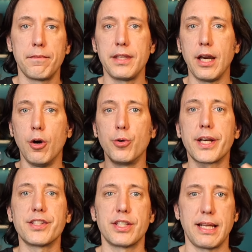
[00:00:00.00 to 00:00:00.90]
The
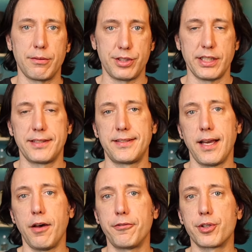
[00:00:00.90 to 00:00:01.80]
oak is announcing
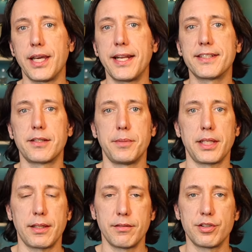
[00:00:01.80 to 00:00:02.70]
itself. You're getting some of
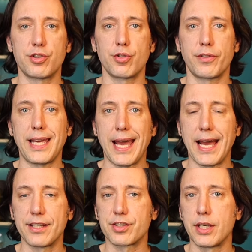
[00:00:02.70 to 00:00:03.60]
the, the sort of
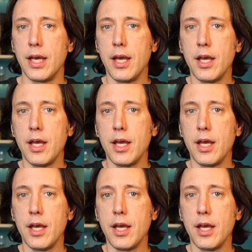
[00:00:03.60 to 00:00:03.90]
cask.